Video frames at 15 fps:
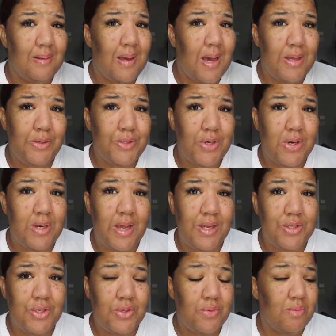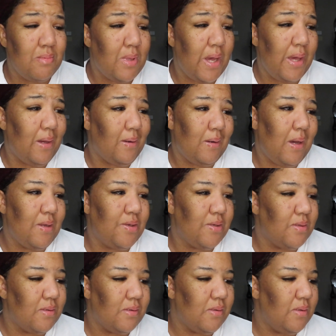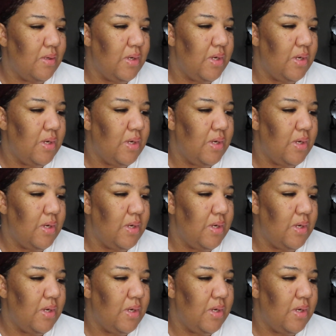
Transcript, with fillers: i use her at night too like i just